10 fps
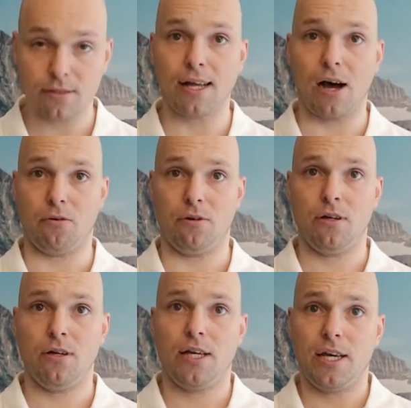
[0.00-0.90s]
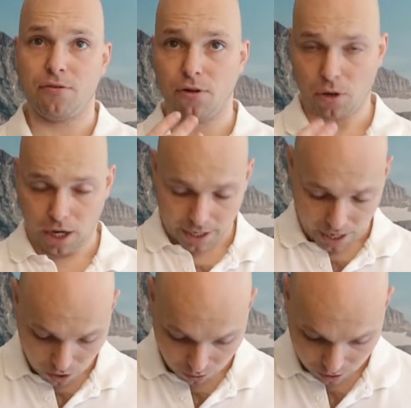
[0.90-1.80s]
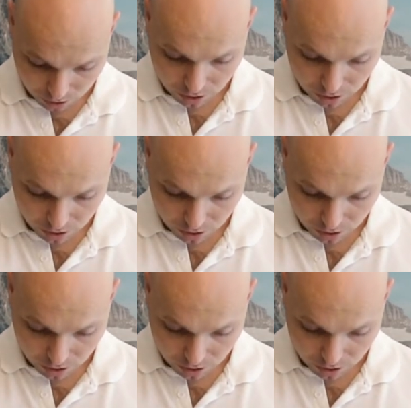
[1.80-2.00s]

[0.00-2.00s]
down. If you're looking down,